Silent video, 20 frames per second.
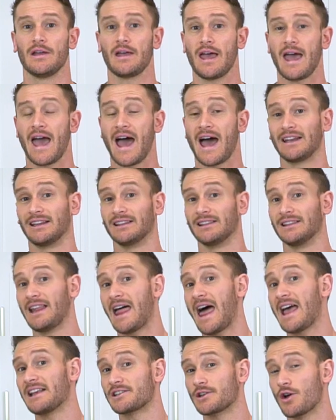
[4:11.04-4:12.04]
had
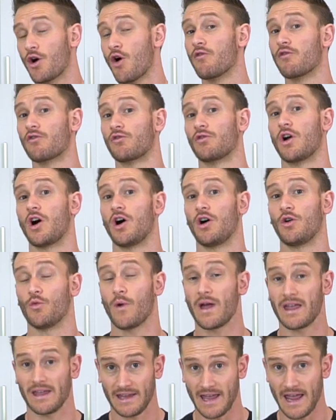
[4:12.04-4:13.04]
less overall
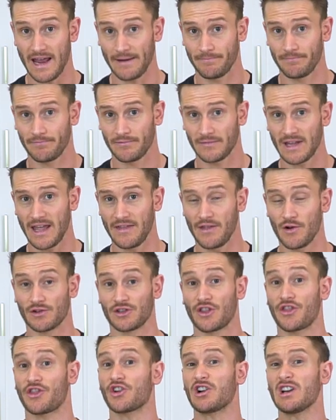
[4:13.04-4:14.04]
weight gain. Okay, there
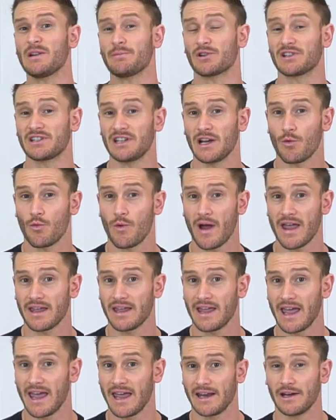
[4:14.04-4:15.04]
was 30%
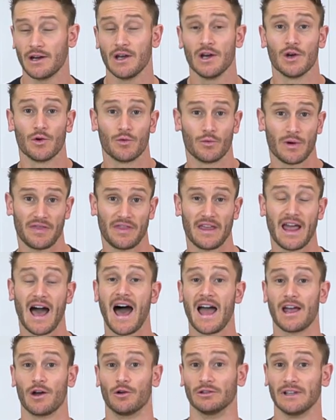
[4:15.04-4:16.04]
weight gain with the
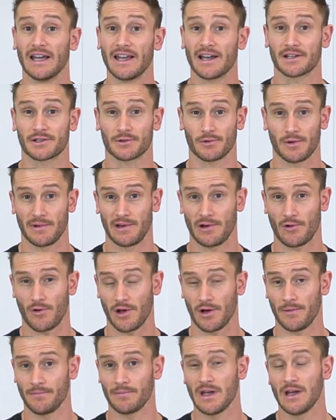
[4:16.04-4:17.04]
high oleic soybean
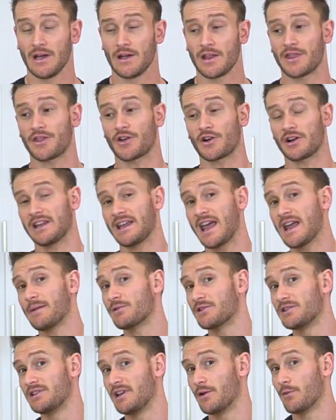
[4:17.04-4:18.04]
oil,
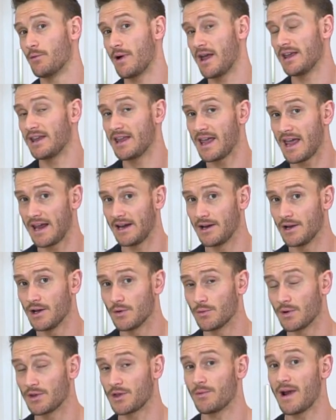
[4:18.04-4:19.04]
38% weight gain
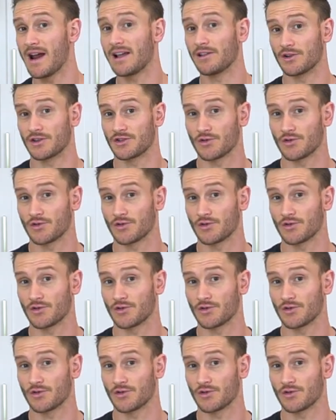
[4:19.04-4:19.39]
with the regular